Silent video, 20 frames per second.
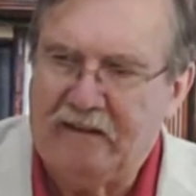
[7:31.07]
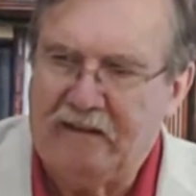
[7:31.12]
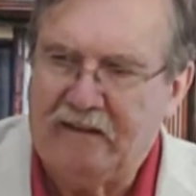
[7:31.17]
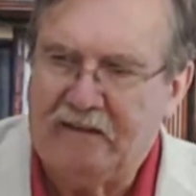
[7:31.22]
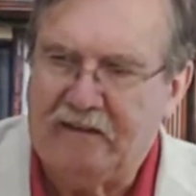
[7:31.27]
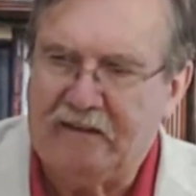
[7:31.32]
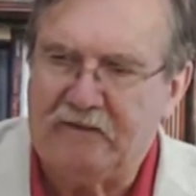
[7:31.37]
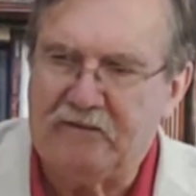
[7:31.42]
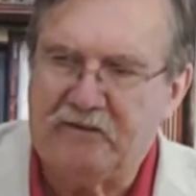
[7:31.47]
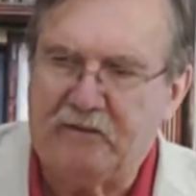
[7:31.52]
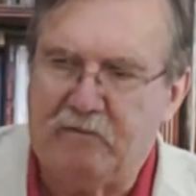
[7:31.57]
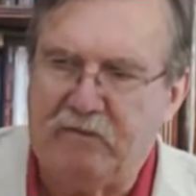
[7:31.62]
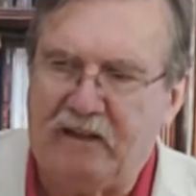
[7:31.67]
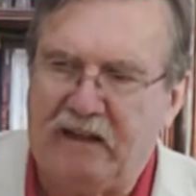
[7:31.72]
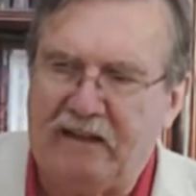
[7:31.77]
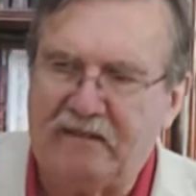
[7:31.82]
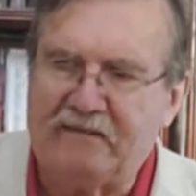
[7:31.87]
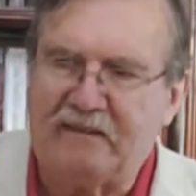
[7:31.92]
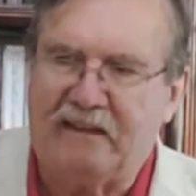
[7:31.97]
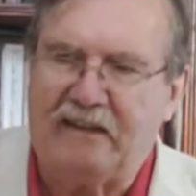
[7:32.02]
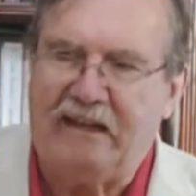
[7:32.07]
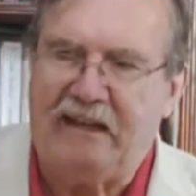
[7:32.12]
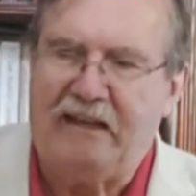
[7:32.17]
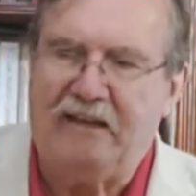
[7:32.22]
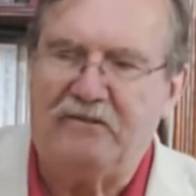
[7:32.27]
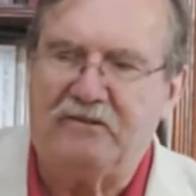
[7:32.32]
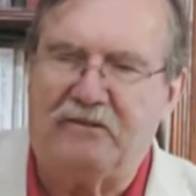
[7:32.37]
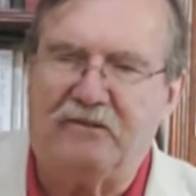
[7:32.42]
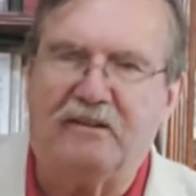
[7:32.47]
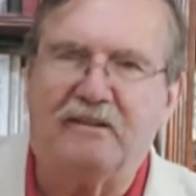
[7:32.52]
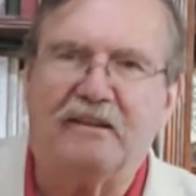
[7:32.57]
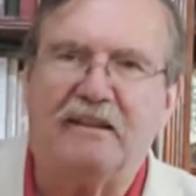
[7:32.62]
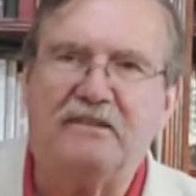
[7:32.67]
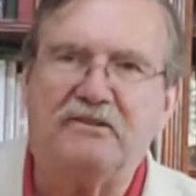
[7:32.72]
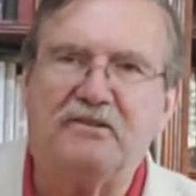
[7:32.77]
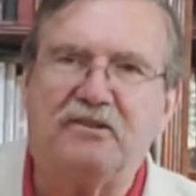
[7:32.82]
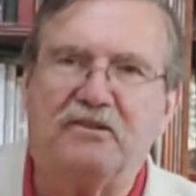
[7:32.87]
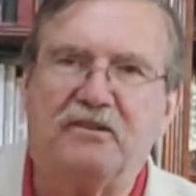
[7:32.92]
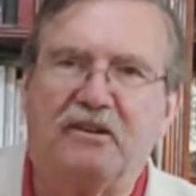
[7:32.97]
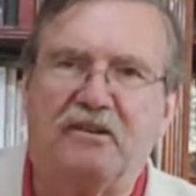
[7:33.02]
There's the plastic handle that
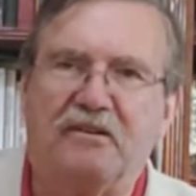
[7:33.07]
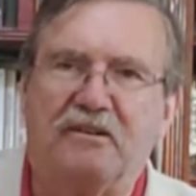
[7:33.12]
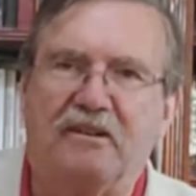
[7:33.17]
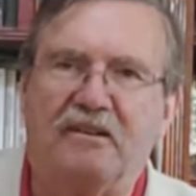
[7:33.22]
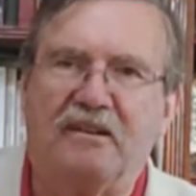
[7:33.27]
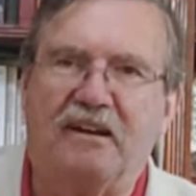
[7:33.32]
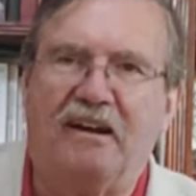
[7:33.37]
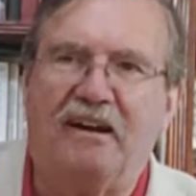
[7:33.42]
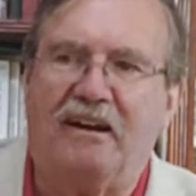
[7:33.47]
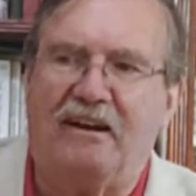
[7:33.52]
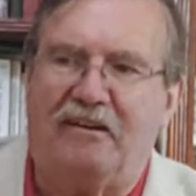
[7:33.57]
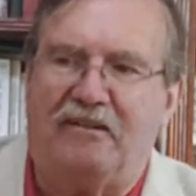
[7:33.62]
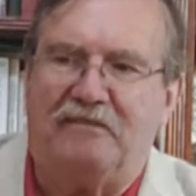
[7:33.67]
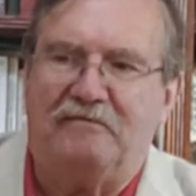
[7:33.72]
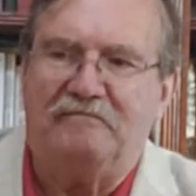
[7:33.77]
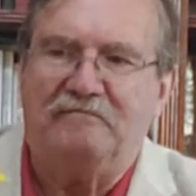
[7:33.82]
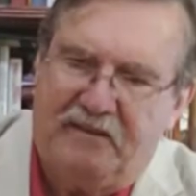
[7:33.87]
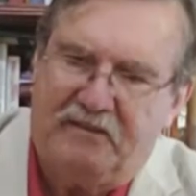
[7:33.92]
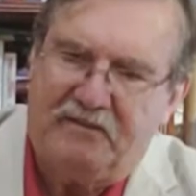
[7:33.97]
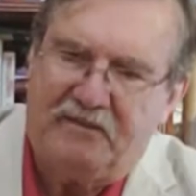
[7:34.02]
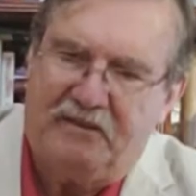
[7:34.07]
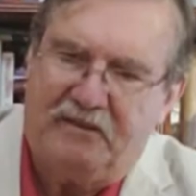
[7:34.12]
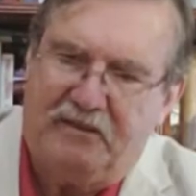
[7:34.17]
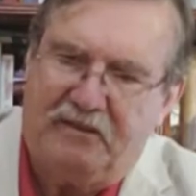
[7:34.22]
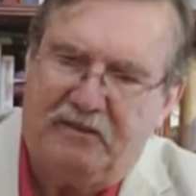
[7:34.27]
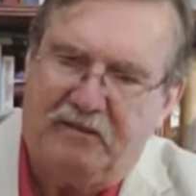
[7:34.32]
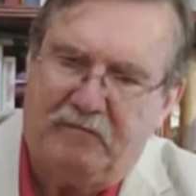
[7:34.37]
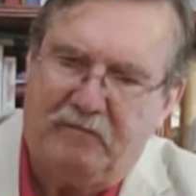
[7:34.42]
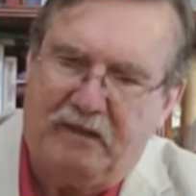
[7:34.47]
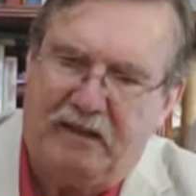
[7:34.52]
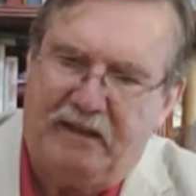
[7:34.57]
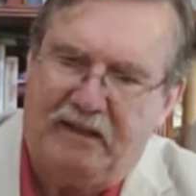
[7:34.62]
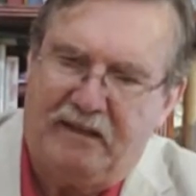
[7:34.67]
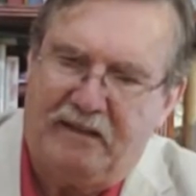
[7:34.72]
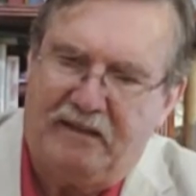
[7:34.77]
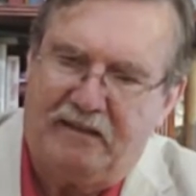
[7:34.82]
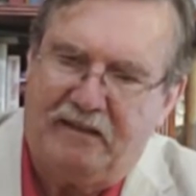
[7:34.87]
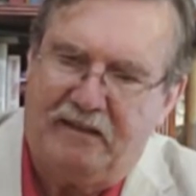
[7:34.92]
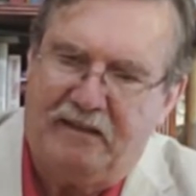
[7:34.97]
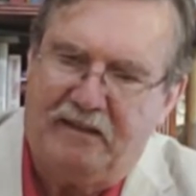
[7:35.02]
lets you turn the dial. So you can make
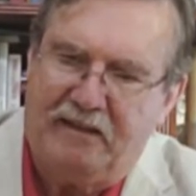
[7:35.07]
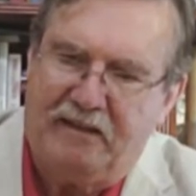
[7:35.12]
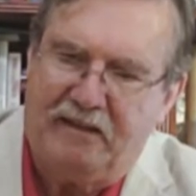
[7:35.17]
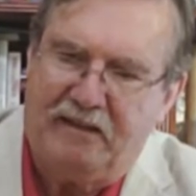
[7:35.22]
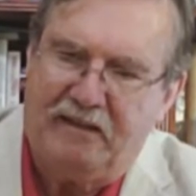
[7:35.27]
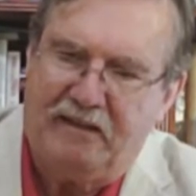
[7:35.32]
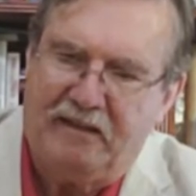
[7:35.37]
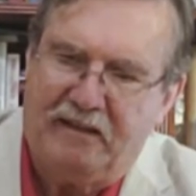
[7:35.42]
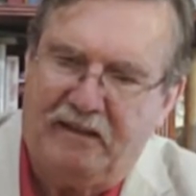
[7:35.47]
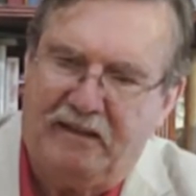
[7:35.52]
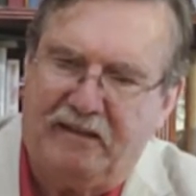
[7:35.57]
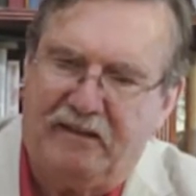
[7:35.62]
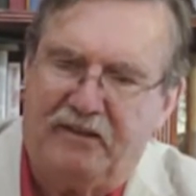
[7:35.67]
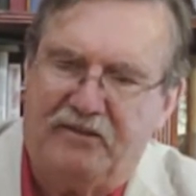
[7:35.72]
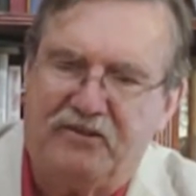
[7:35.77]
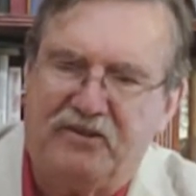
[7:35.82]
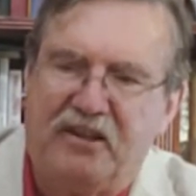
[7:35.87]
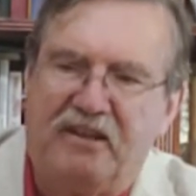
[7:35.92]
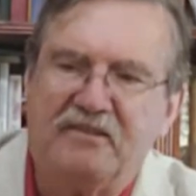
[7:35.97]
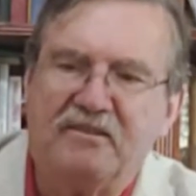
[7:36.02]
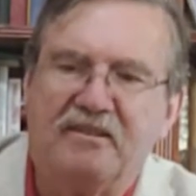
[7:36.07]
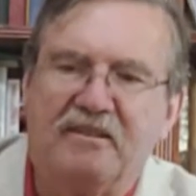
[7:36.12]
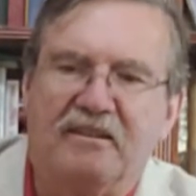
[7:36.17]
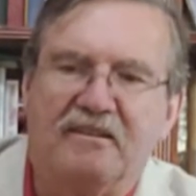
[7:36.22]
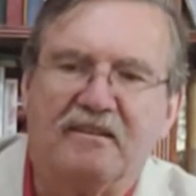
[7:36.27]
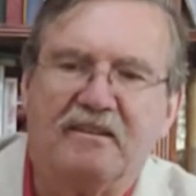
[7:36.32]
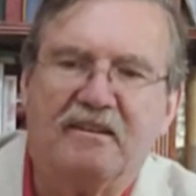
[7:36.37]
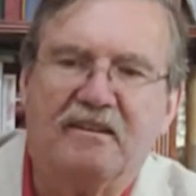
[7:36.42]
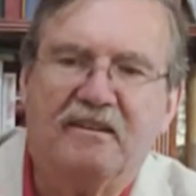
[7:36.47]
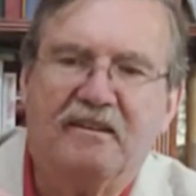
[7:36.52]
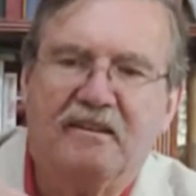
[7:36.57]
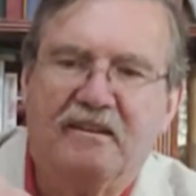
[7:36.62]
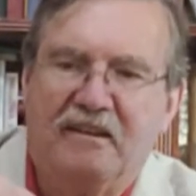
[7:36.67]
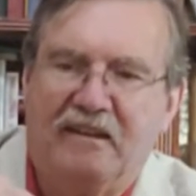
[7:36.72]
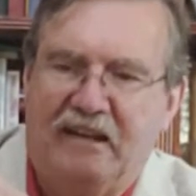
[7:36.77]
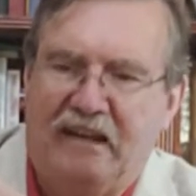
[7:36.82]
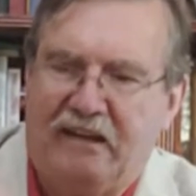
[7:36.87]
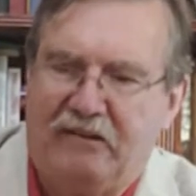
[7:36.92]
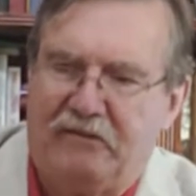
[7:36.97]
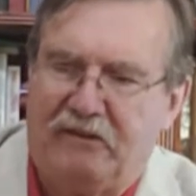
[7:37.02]
it and adjust it
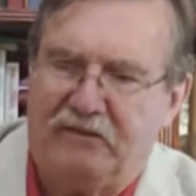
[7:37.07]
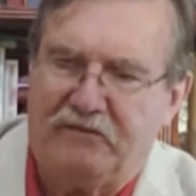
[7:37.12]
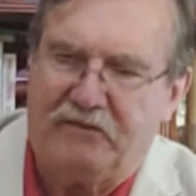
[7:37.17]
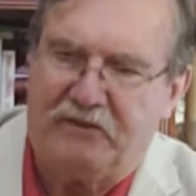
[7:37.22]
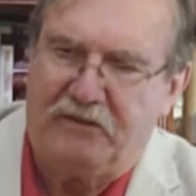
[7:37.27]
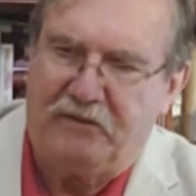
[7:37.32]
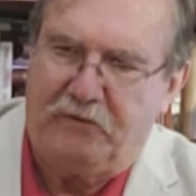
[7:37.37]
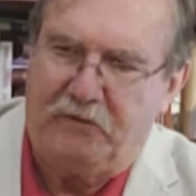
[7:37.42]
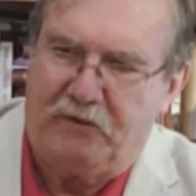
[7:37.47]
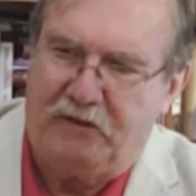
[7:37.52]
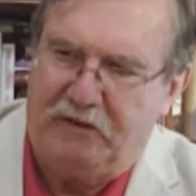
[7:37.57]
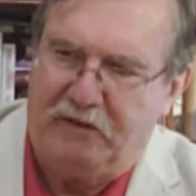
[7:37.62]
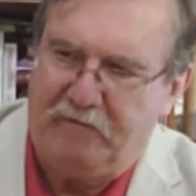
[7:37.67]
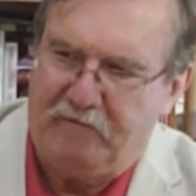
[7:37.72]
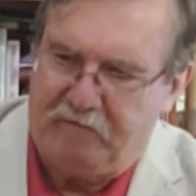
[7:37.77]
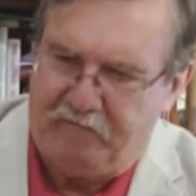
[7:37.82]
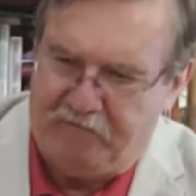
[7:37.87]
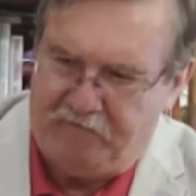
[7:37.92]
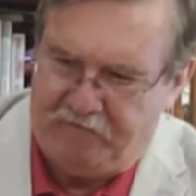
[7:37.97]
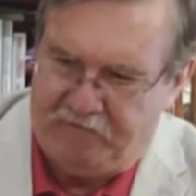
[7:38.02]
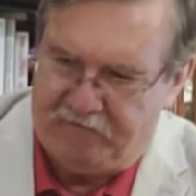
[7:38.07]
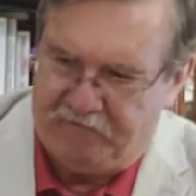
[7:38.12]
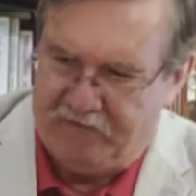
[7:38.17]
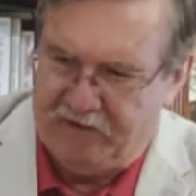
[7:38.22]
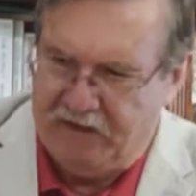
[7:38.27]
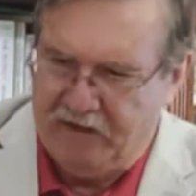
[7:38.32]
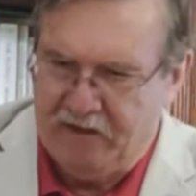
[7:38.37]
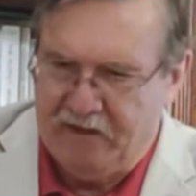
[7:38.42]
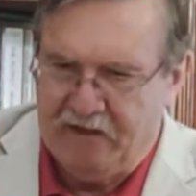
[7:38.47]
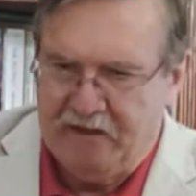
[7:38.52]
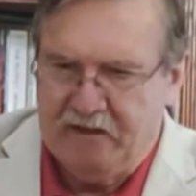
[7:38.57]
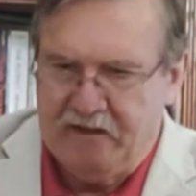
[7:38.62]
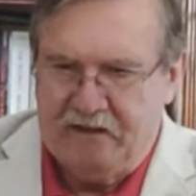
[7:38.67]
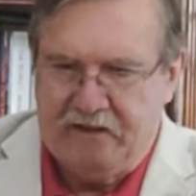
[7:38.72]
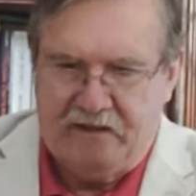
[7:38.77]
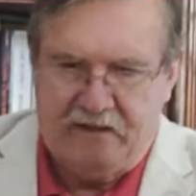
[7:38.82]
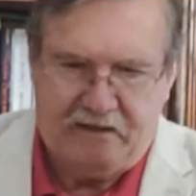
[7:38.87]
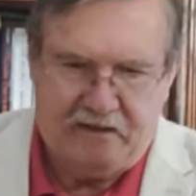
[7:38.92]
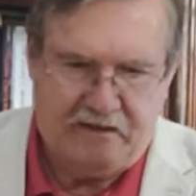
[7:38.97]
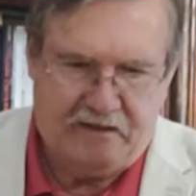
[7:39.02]
however you want.
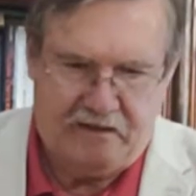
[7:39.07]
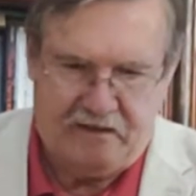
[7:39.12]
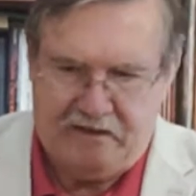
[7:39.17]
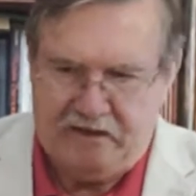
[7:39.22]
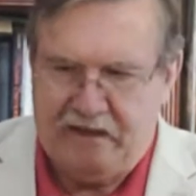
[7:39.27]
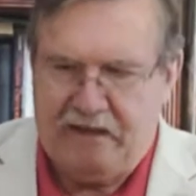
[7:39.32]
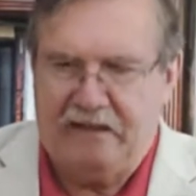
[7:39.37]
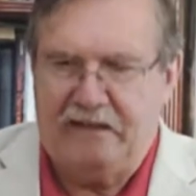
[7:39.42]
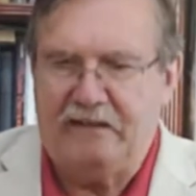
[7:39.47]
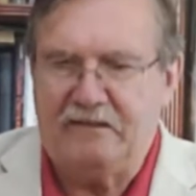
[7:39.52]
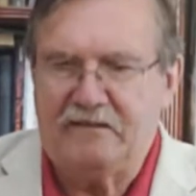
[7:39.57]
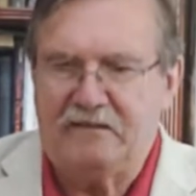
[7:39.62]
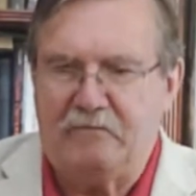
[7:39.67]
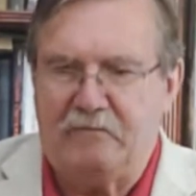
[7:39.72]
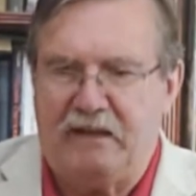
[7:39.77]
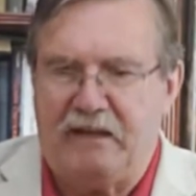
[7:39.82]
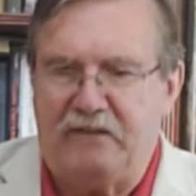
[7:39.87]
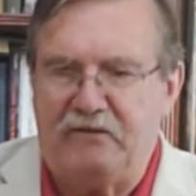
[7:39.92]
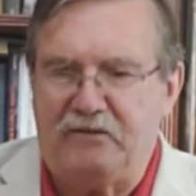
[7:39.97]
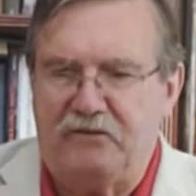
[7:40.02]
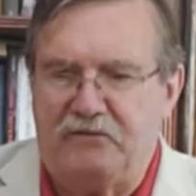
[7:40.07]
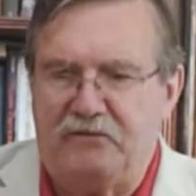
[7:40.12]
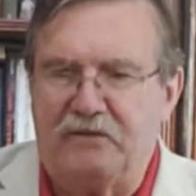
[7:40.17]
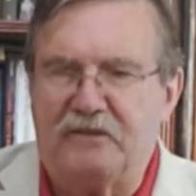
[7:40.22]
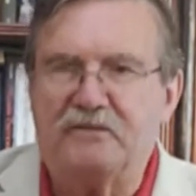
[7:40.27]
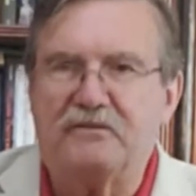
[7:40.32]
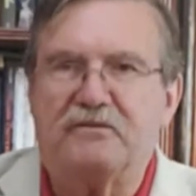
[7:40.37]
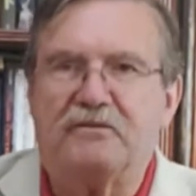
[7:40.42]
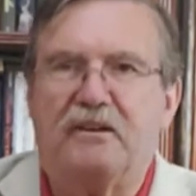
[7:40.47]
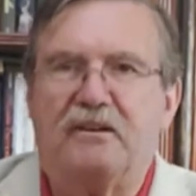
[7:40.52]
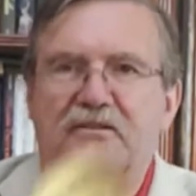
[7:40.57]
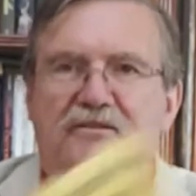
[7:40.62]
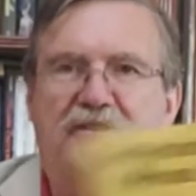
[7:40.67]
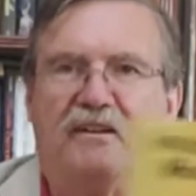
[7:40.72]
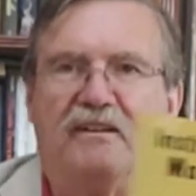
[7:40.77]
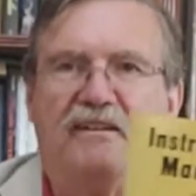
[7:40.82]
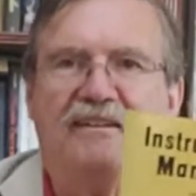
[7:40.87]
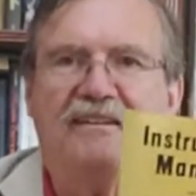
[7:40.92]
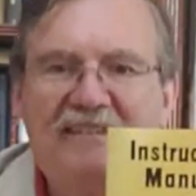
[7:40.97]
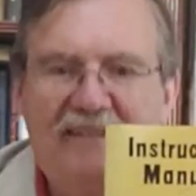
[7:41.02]
And it's the manual for
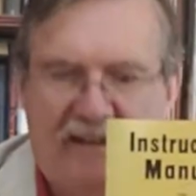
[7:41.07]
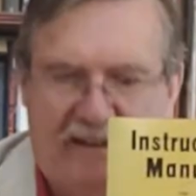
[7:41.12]
instruction.